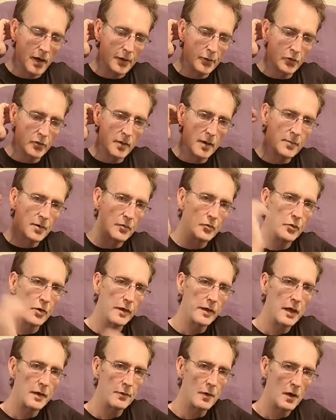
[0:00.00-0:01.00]
I don't remember
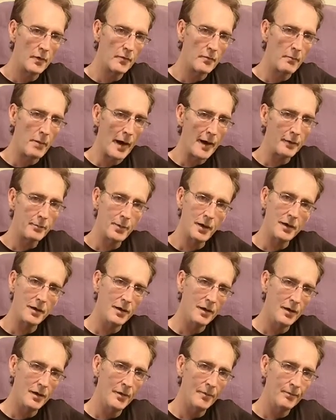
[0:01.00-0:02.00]
really ever having back
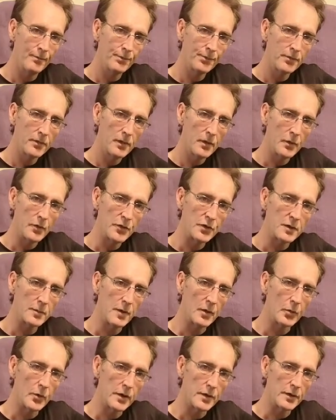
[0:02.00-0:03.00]
pain, which is
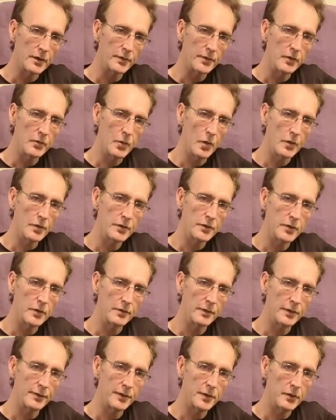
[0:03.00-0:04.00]
a bit weird if you've walked
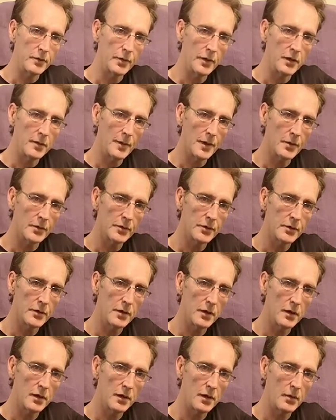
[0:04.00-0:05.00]
15-20 miles
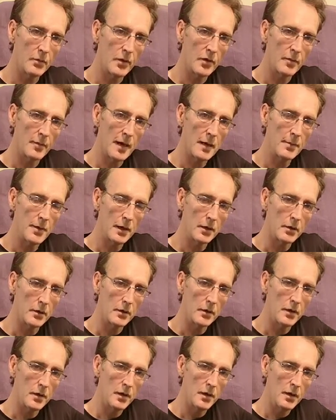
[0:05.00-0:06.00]
with a backpack
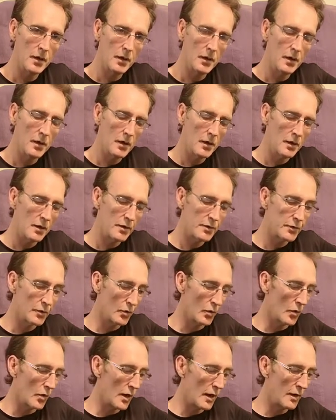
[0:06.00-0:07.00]
on.
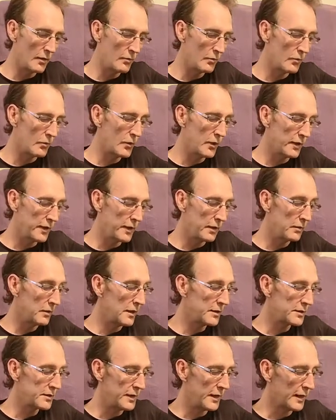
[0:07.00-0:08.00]
So I
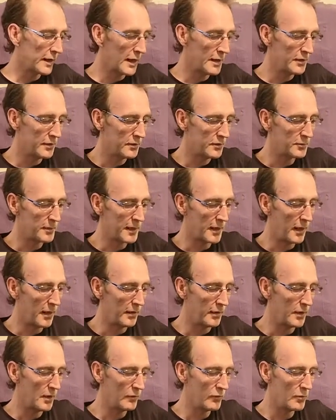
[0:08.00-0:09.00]
really, as I say, I can't speak
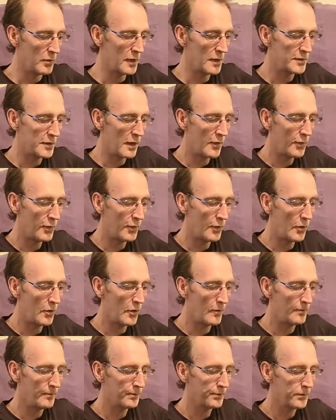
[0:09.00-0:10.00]
highly enough about this. I
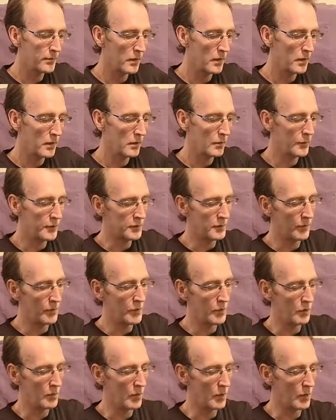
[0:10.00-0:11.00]
thought we'd
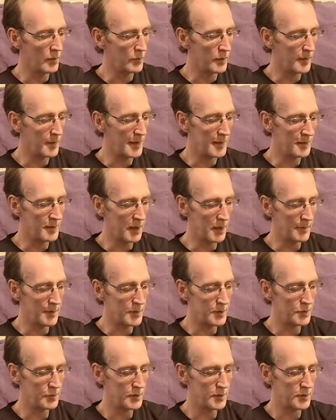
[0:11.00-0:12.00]
come through with one wee bit of
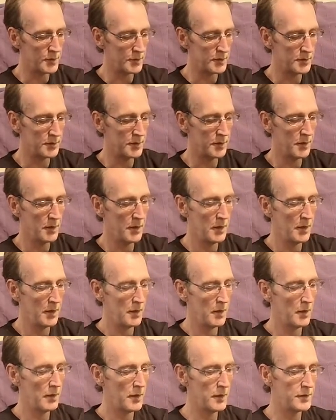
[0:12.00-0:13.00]
damage, which is
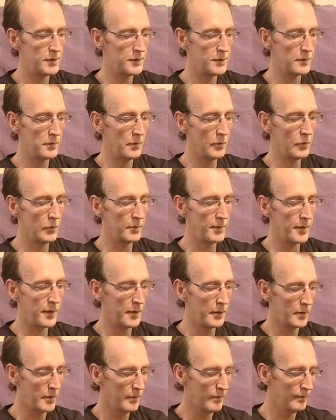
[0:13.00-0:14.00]
this loop
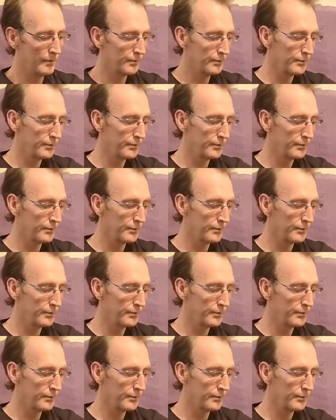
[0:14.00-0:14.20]
here.